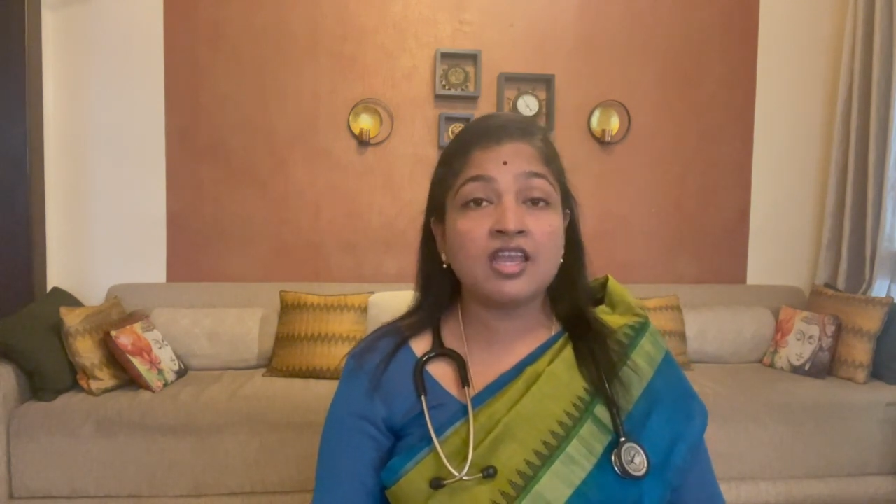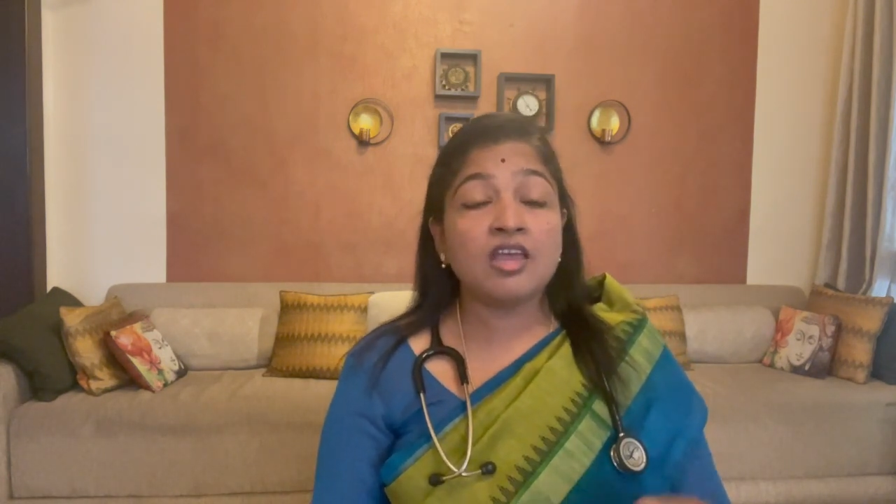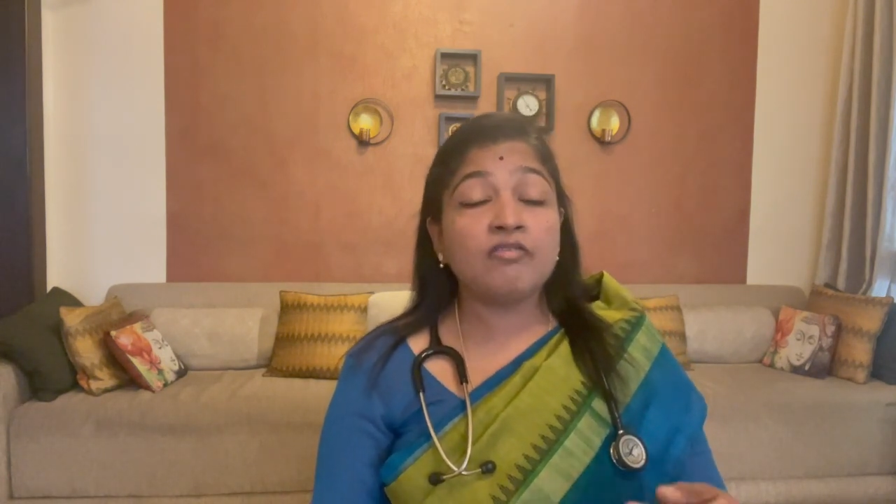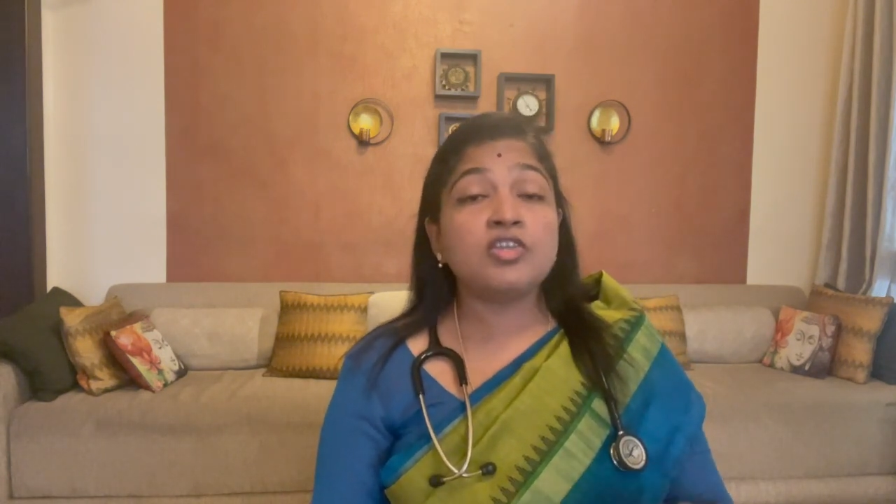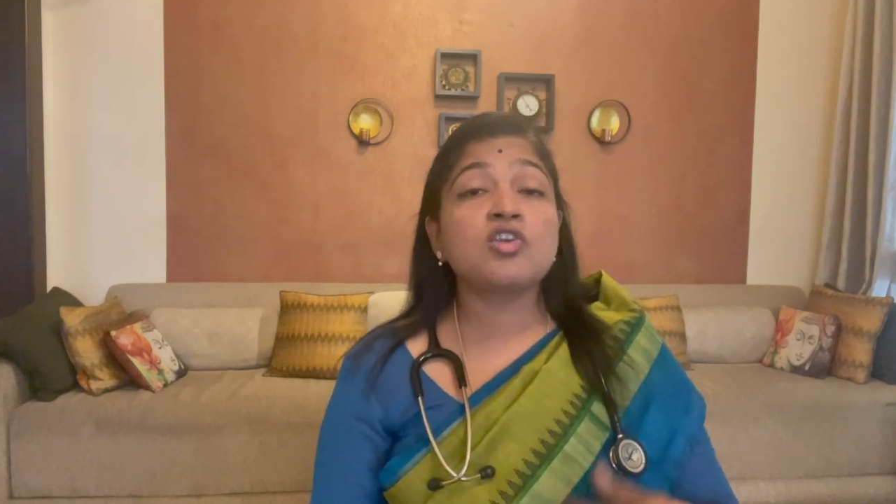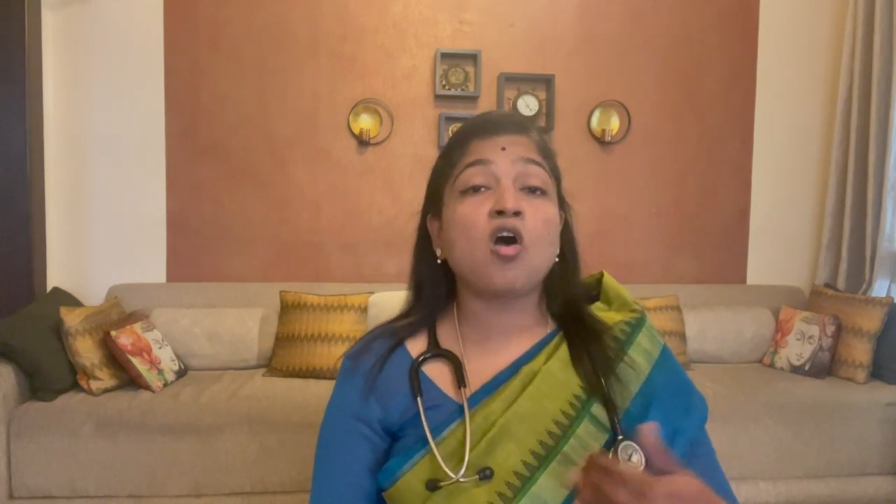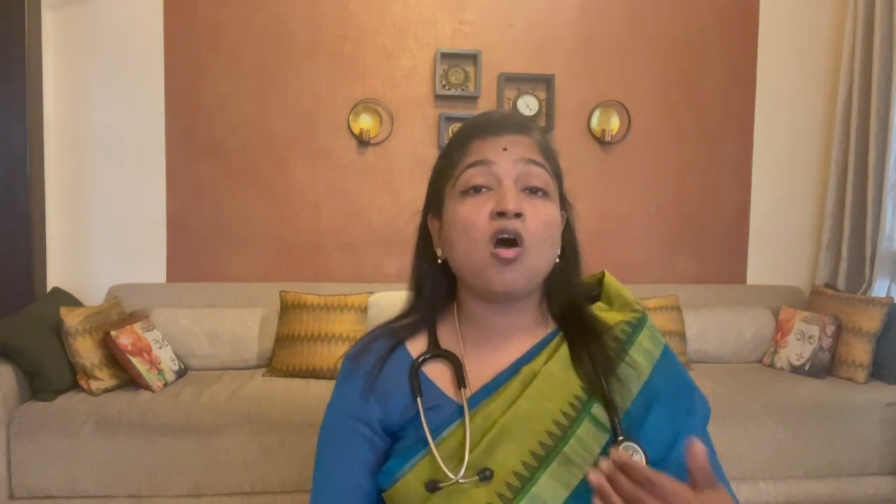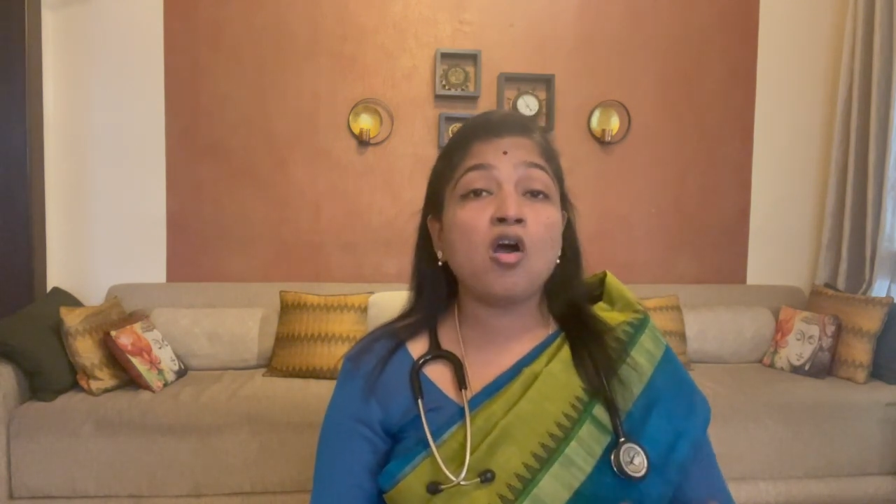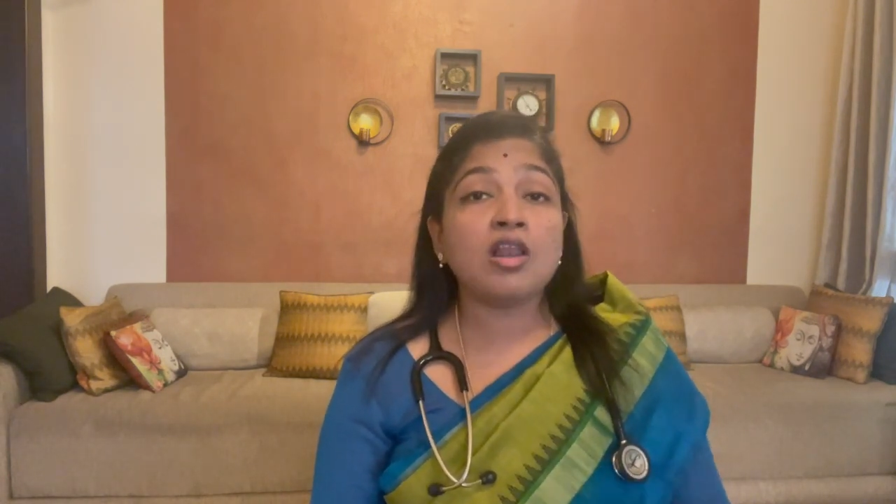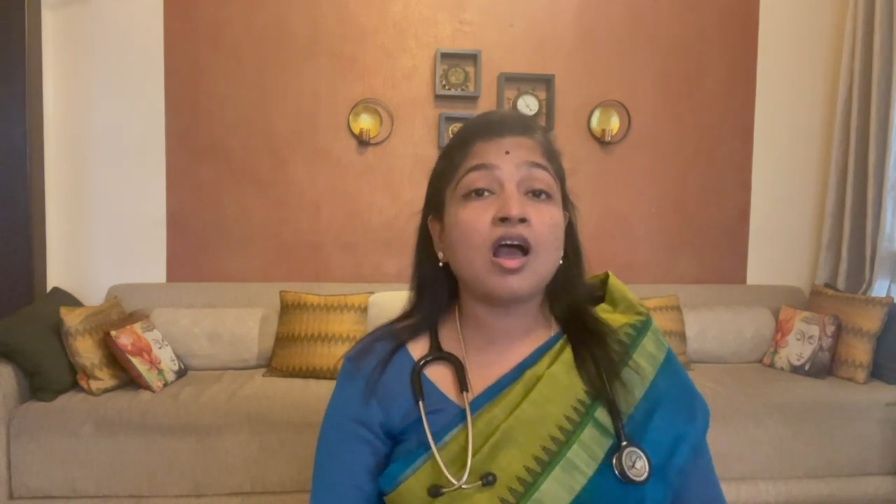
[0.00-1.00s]
which
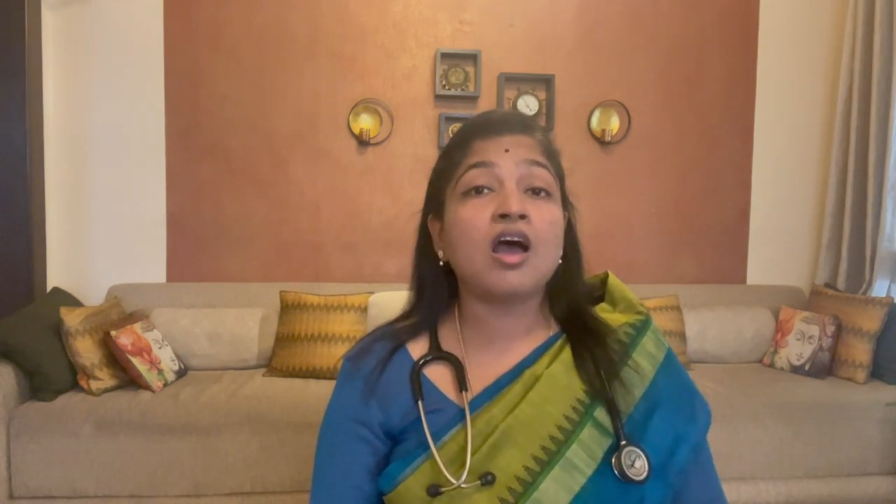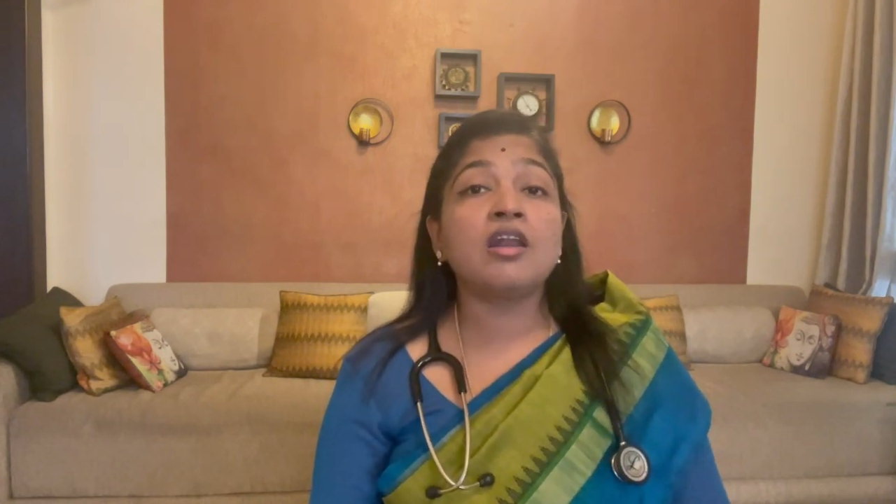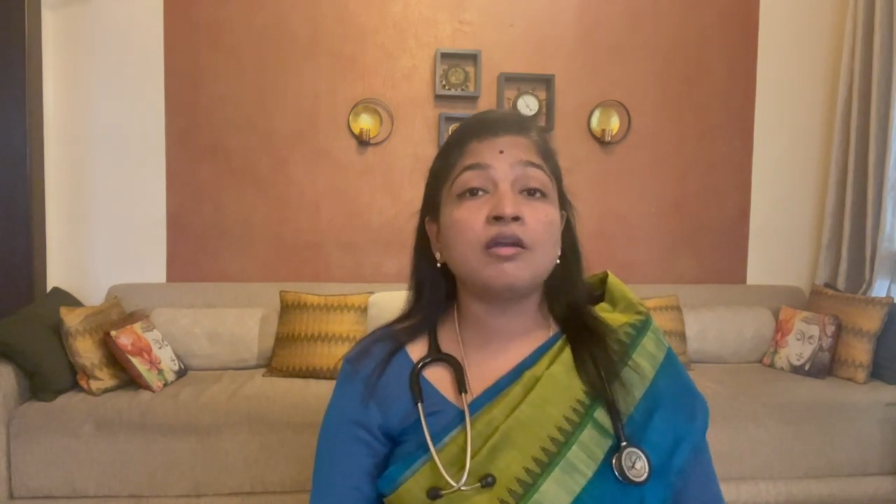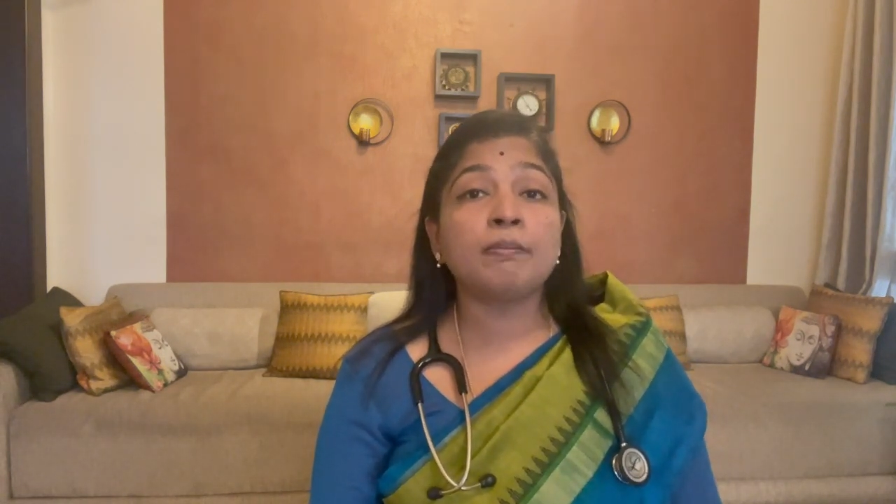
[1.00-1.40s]
all are